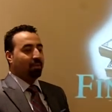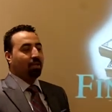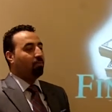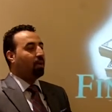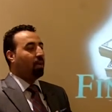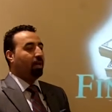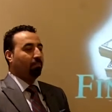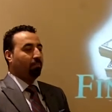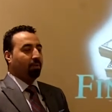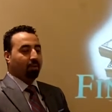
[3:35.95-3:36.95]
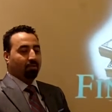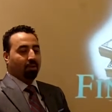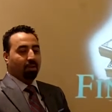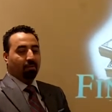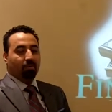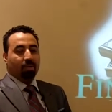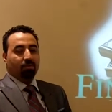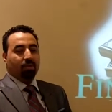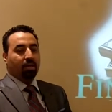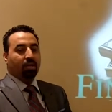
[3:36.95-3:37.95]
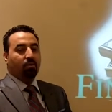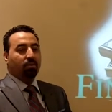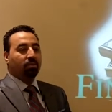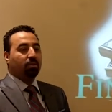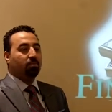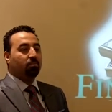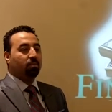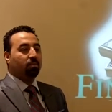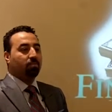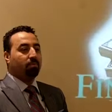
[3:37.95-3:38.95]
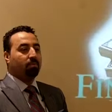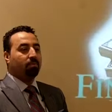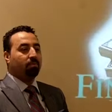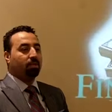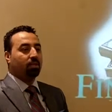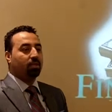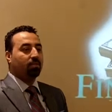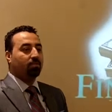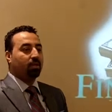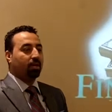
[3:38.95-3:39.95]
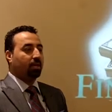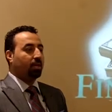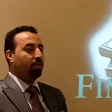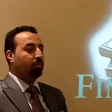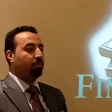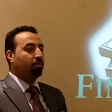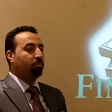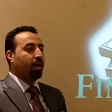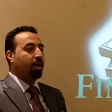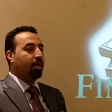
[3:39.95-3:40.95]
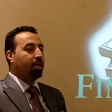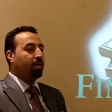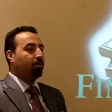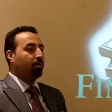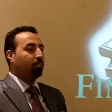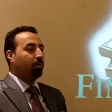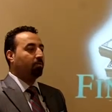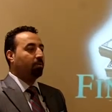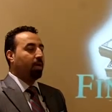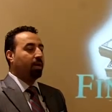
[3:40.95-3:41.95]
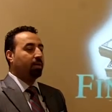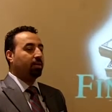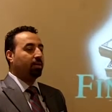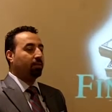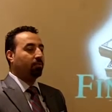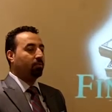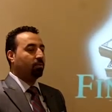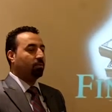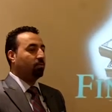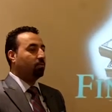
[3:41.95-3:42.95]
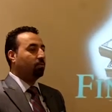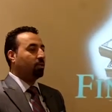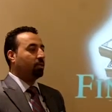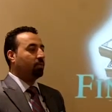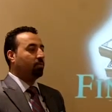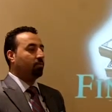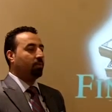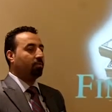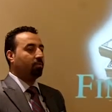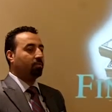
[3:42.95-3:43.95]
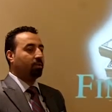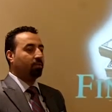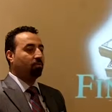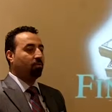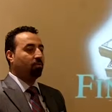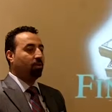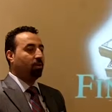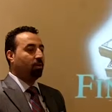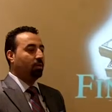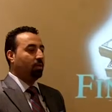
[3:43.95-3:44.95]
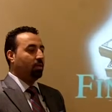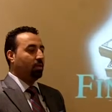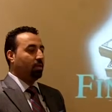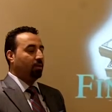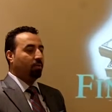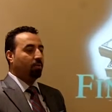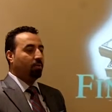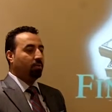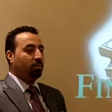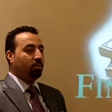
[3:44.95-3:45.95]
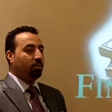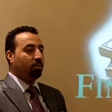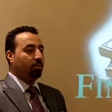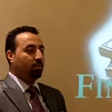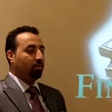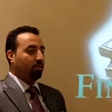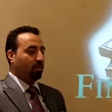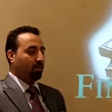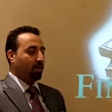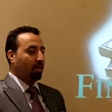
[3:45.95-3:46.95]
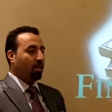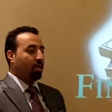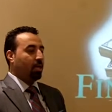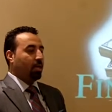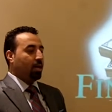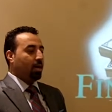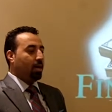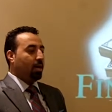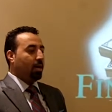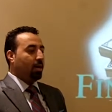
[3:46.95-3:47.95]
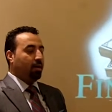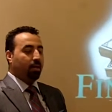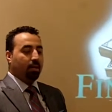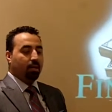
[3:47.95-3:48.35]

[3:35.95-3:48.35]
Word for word: But it will help. It will help. So any questions from the previous sessions, like uh, about buying or about planning? That those are the two sessions that we have discussed so far. No questions. Okay. Uh,